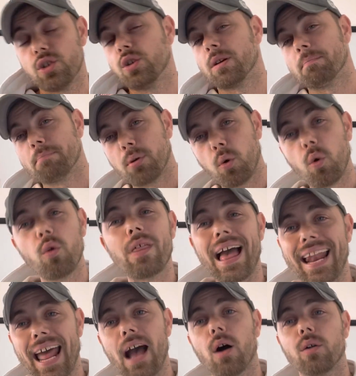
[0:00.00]
You can pull
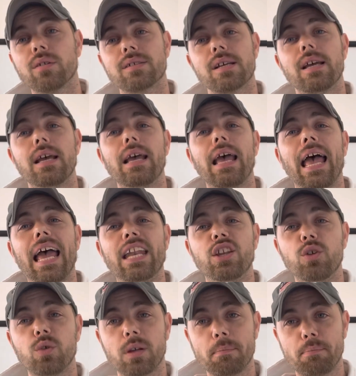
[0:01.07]
that out and
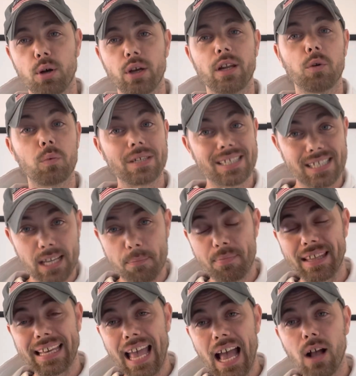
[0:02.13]
you can put it with
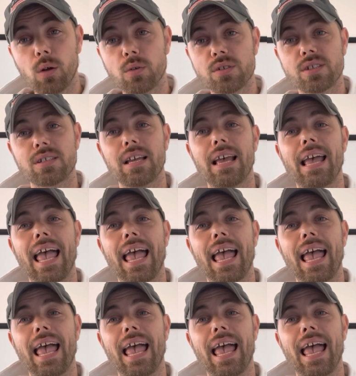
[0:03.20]
something else